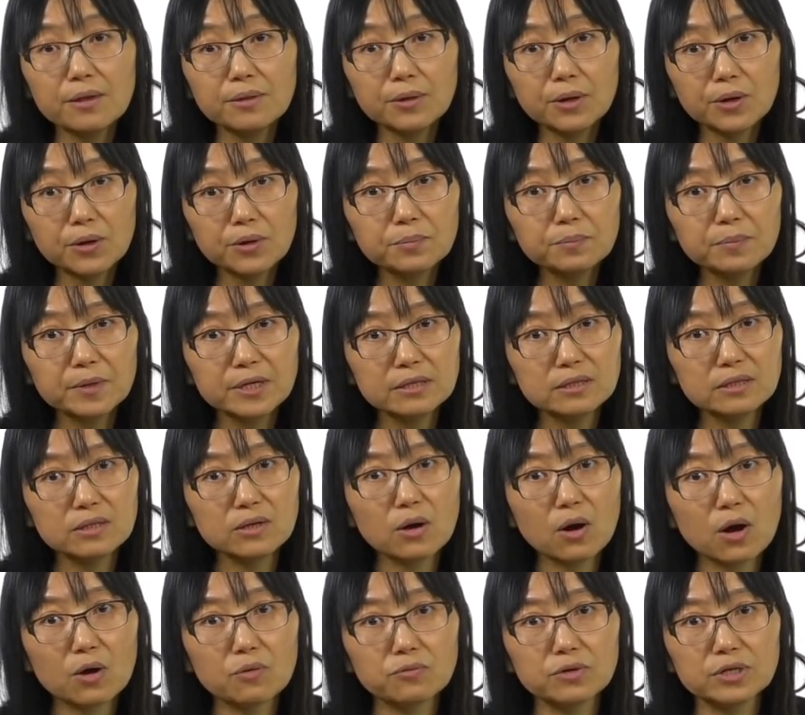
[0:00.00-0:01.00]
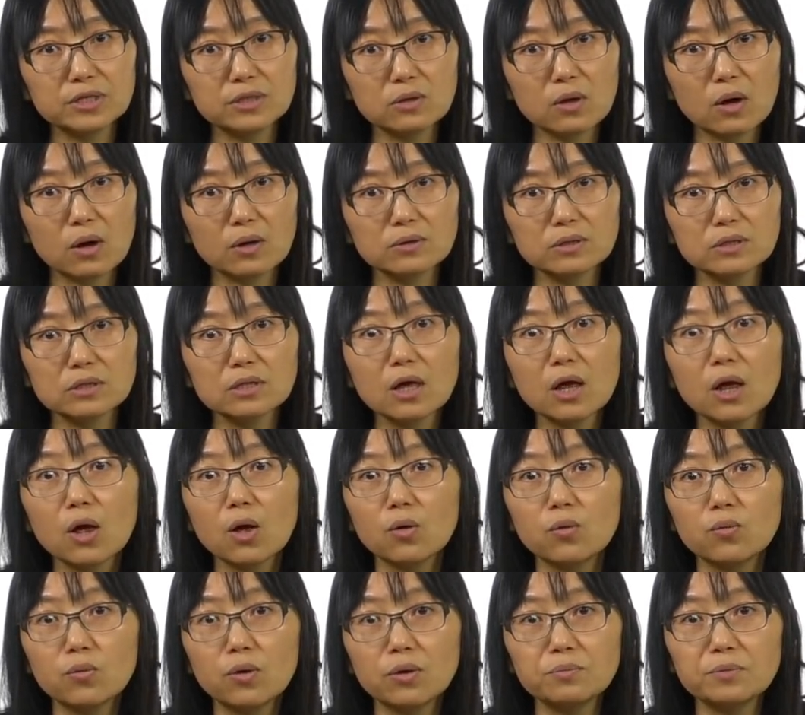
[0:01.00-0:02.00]
Their PCR results
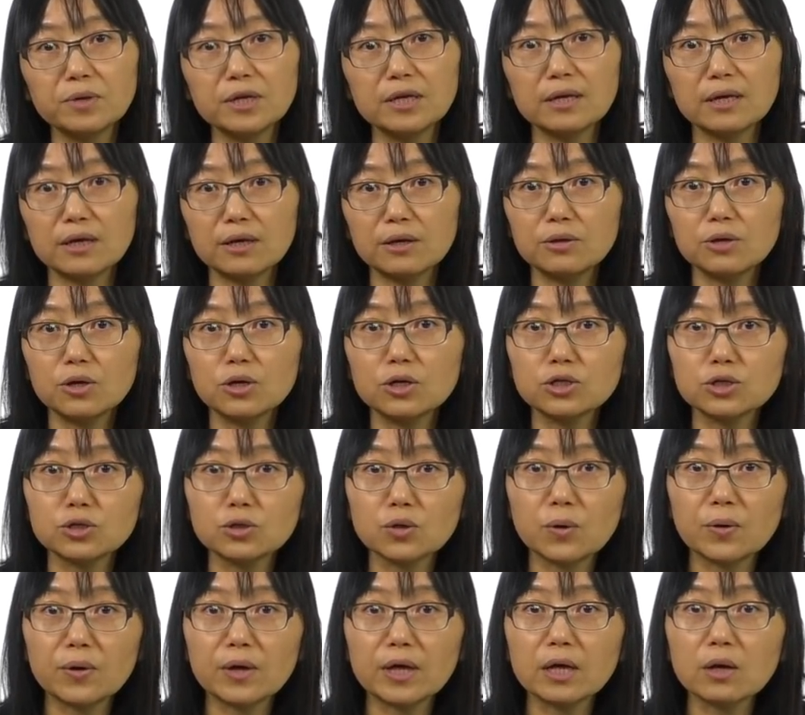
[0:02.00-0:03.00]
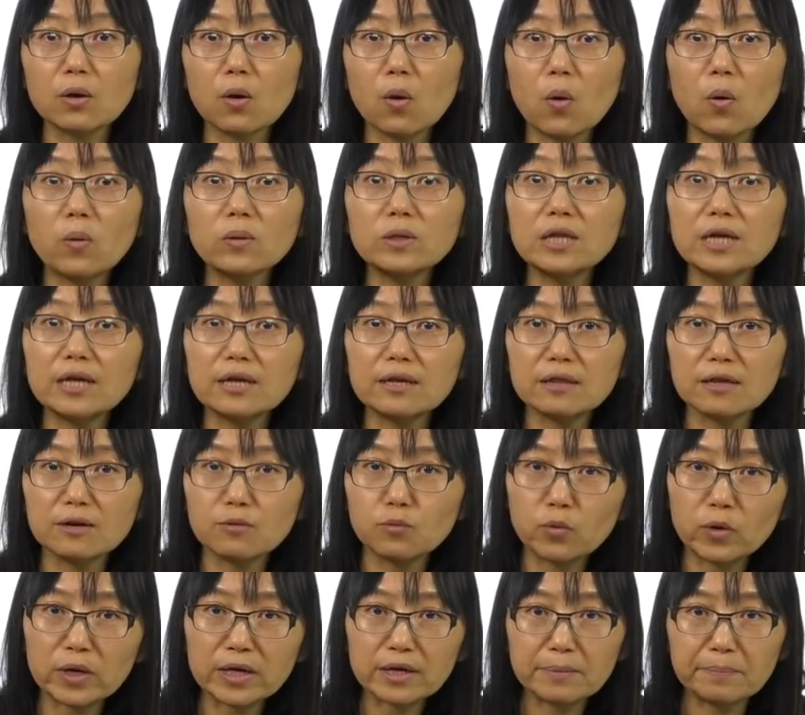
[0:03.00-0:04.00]
will be either showing only the
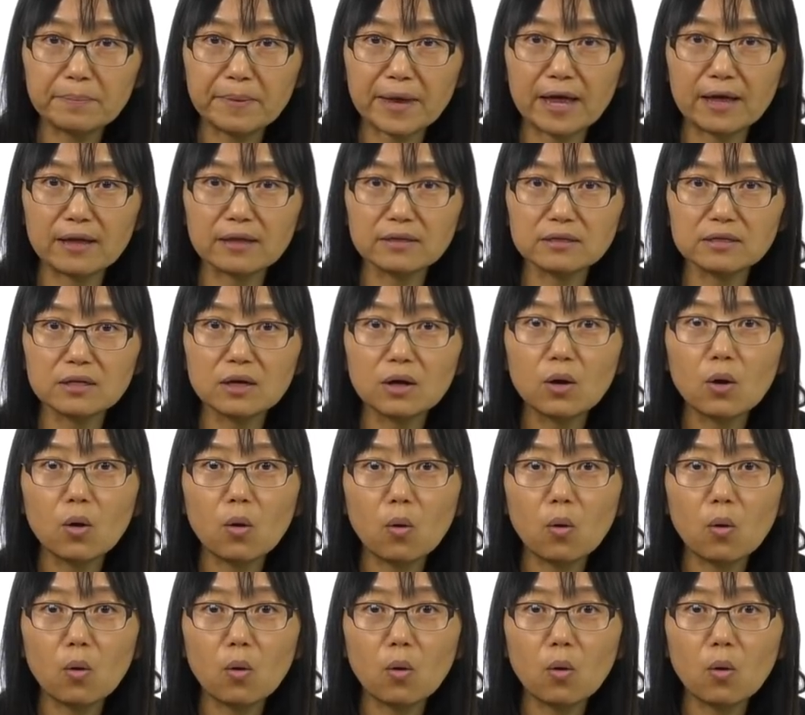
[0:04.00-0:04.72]
wick band